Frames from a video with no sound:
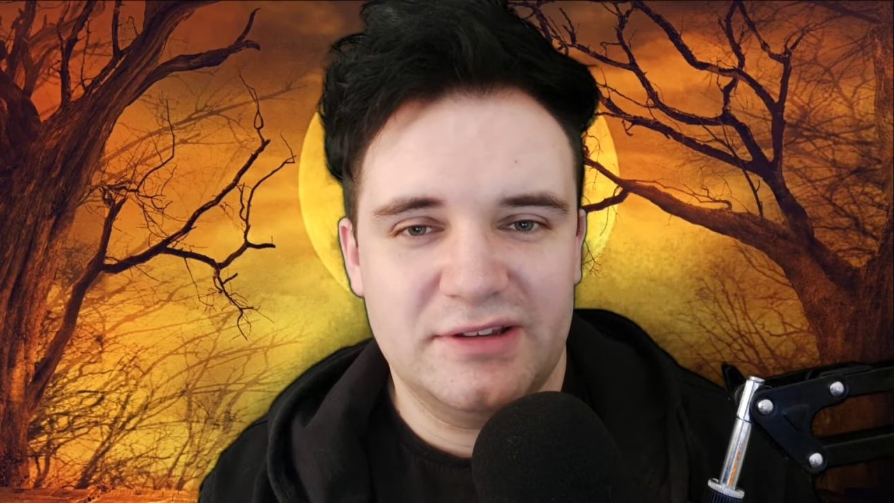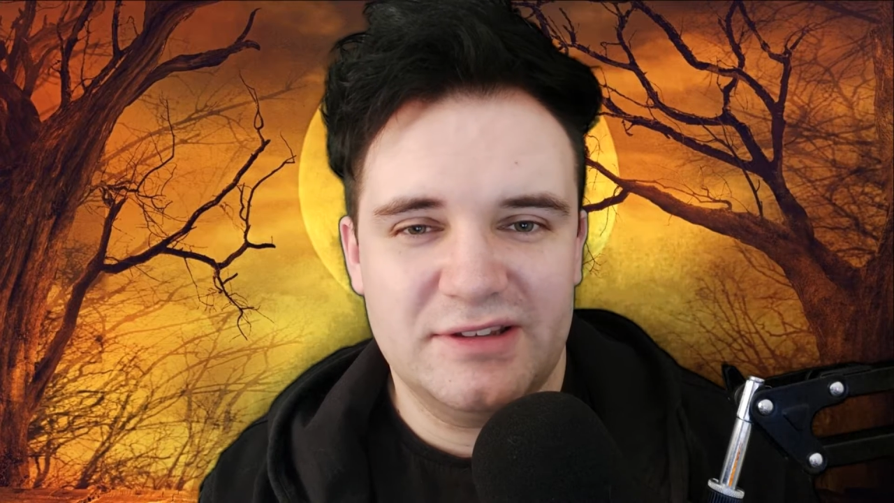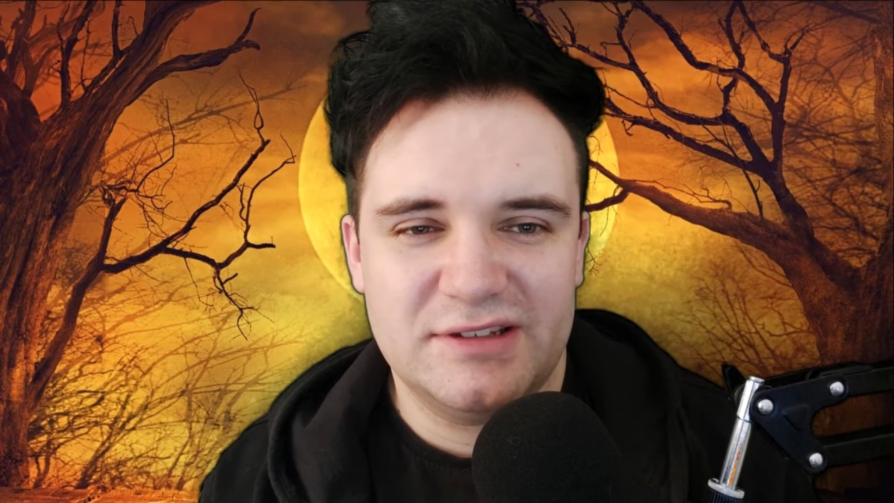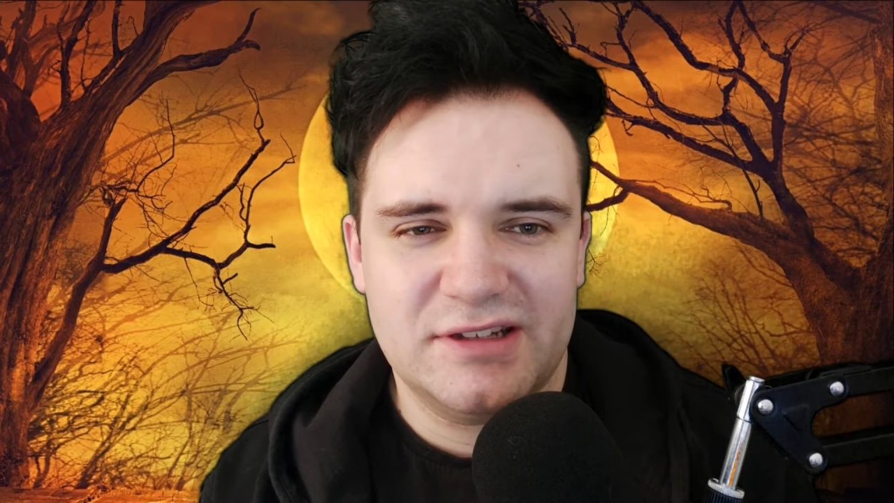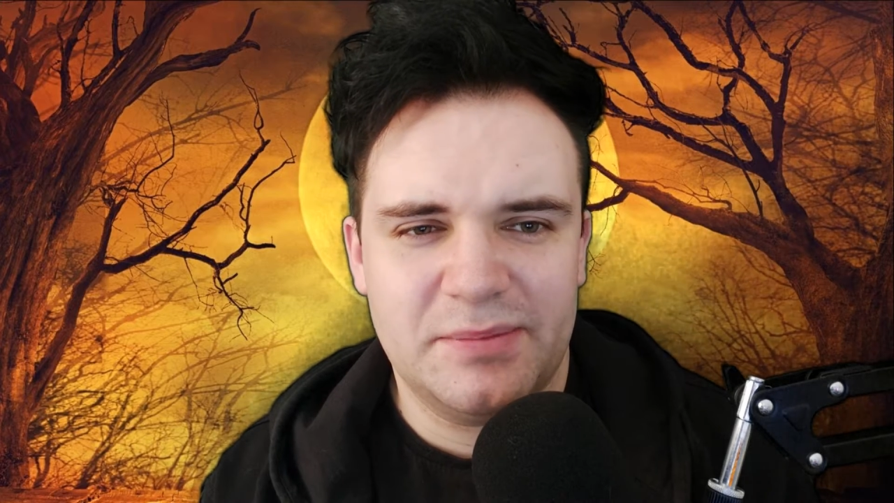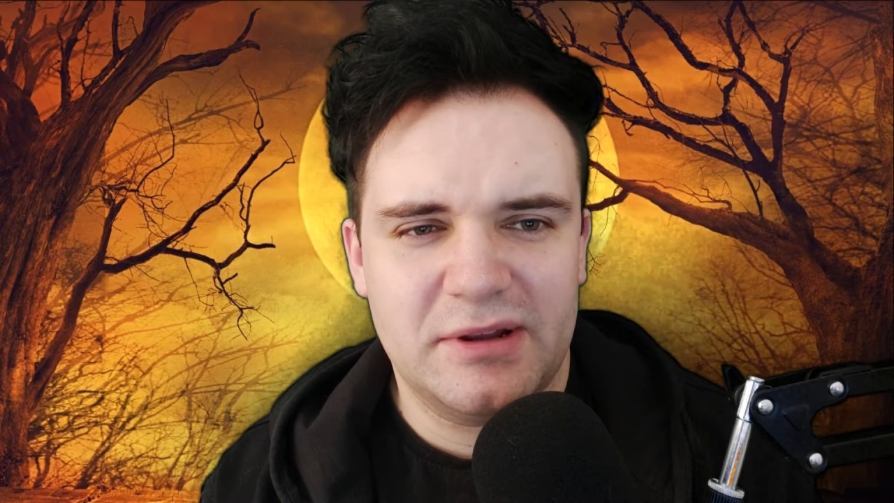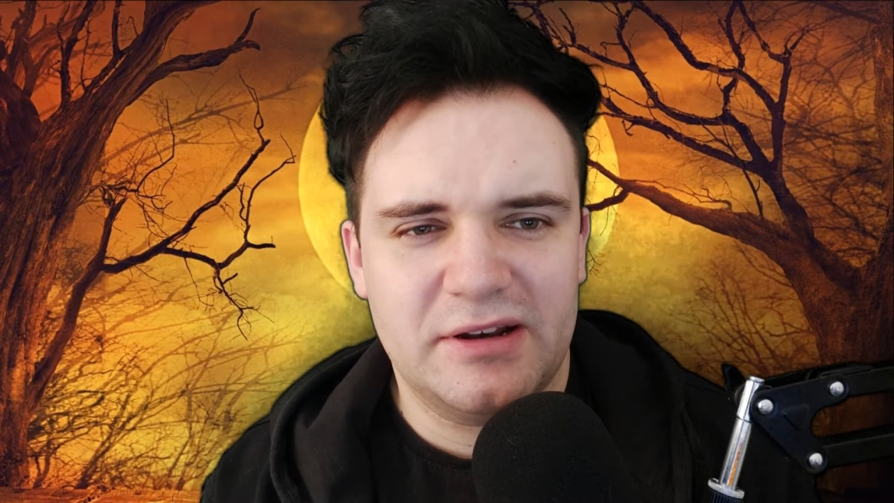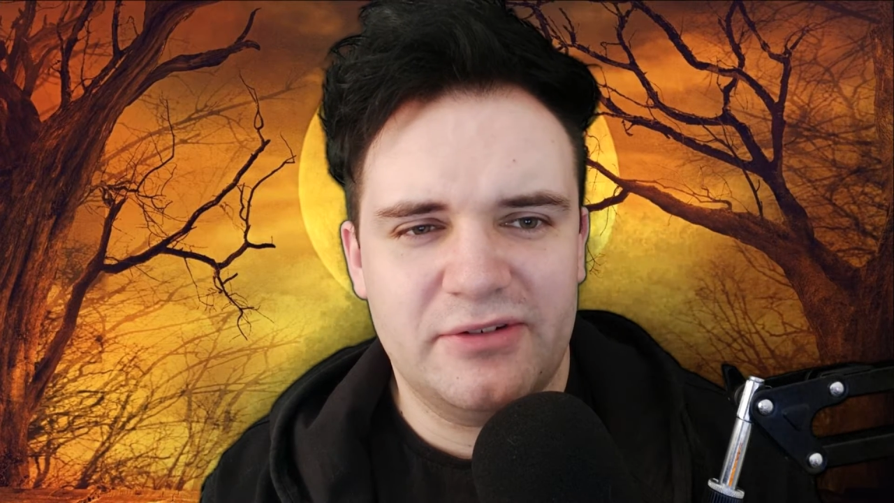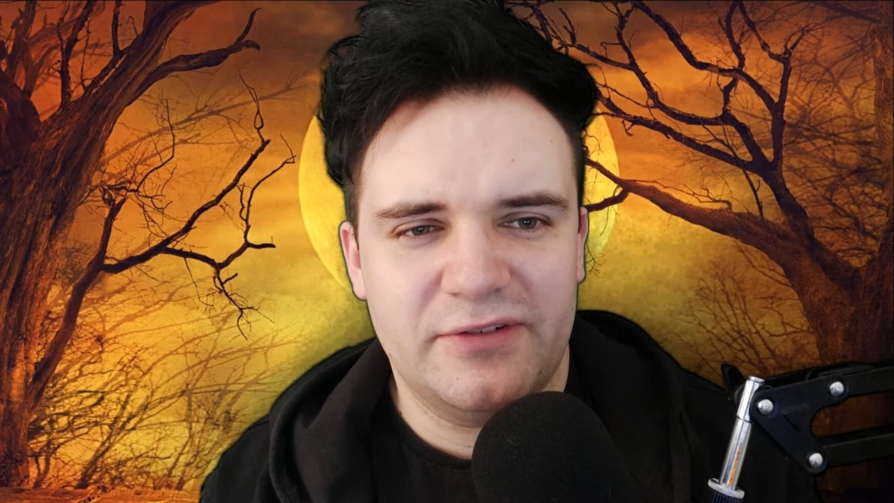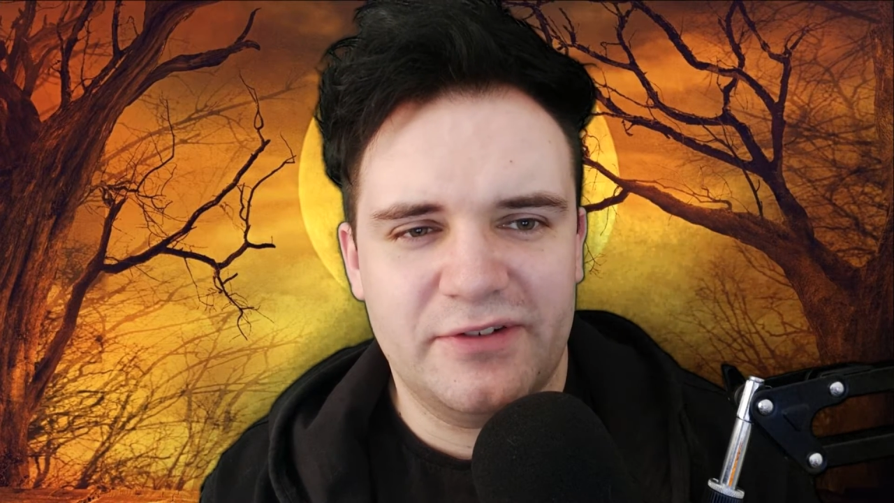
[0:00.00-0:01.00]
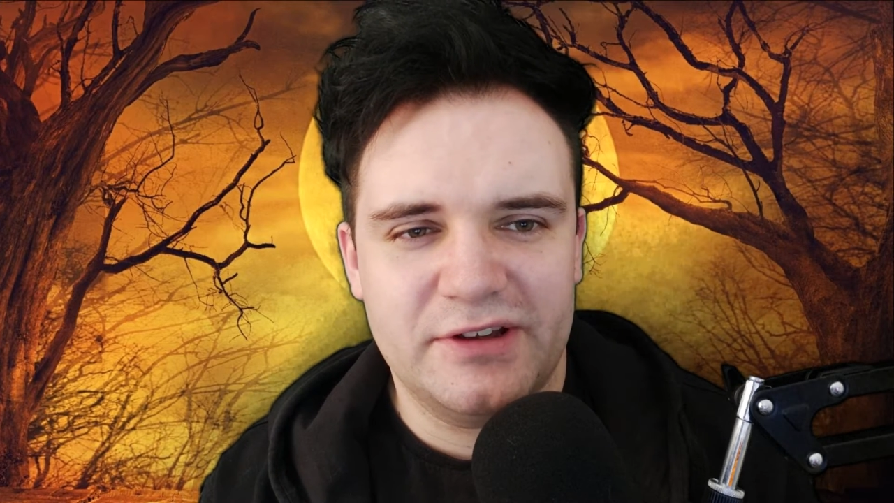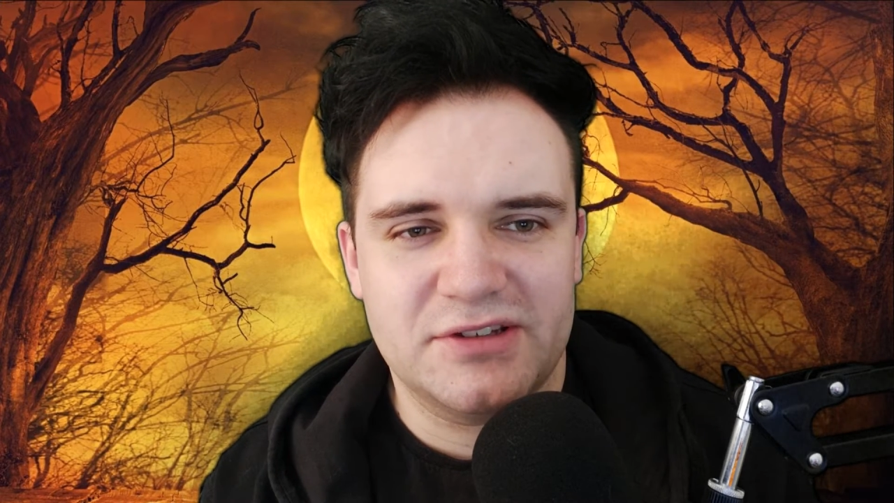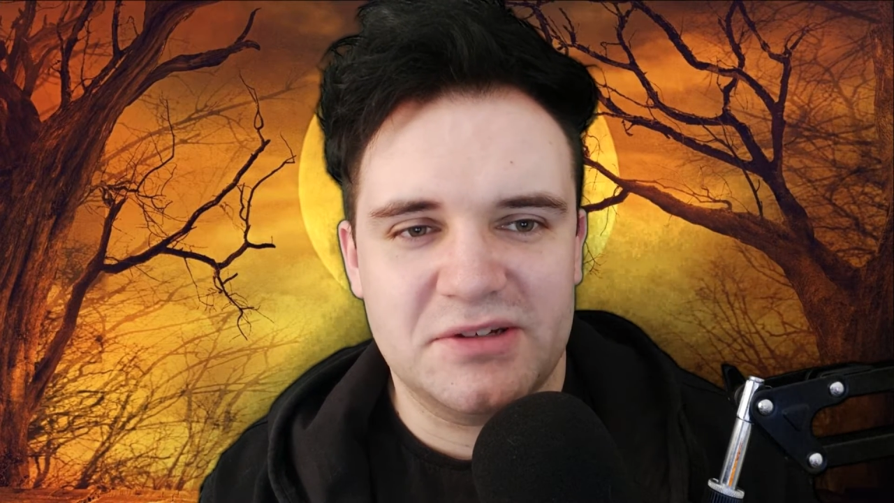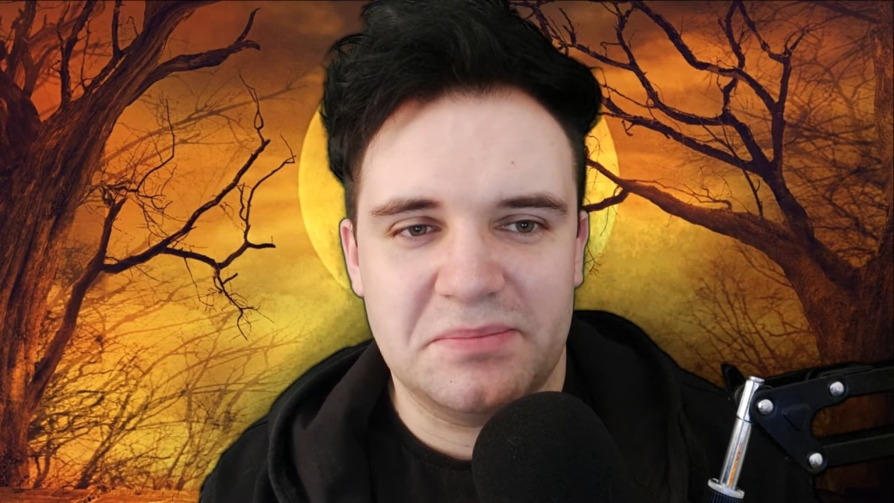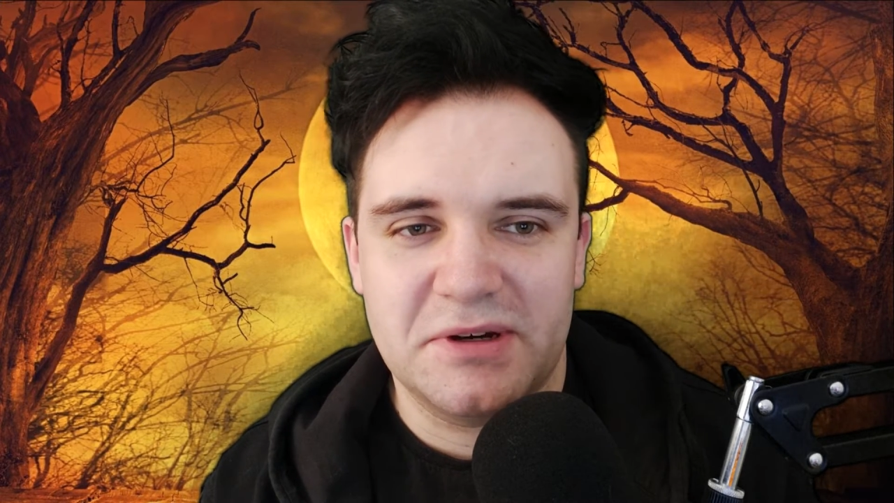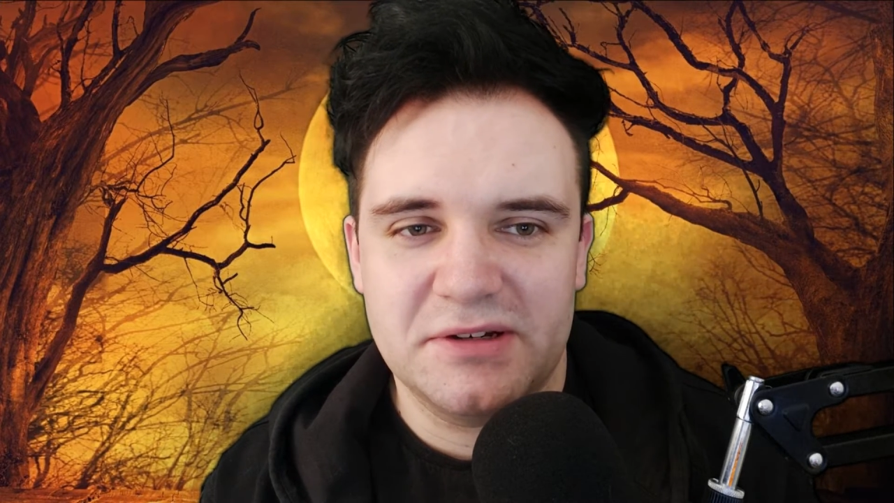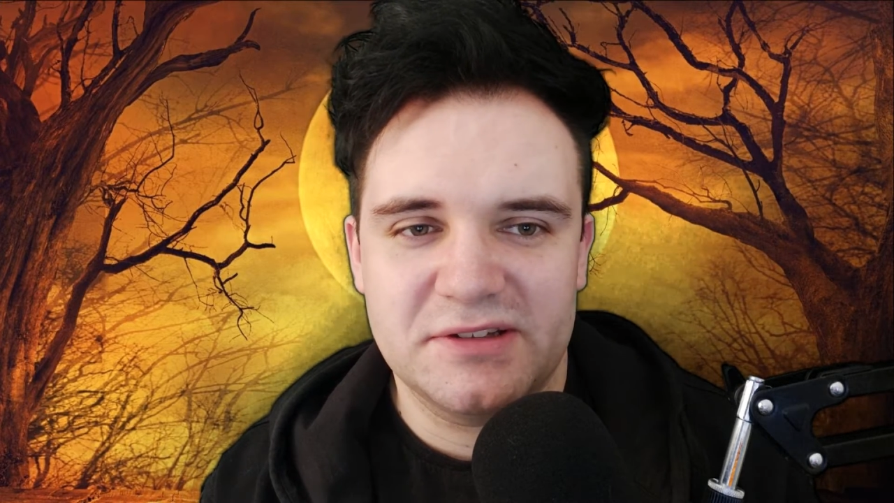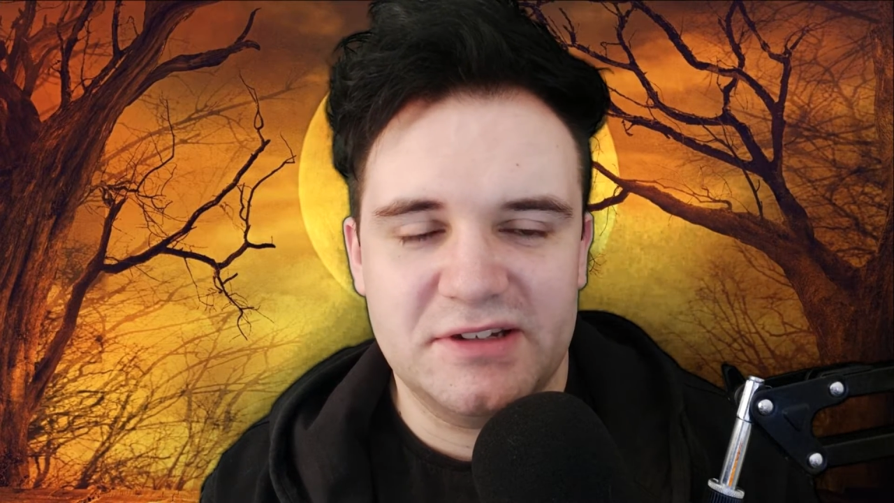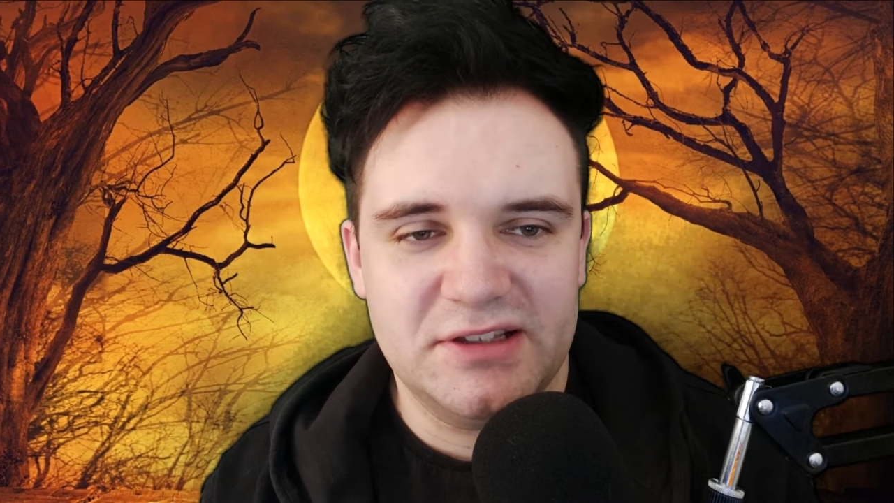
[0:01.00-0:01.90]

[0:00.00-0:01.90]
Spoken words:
This typically refers to bugs and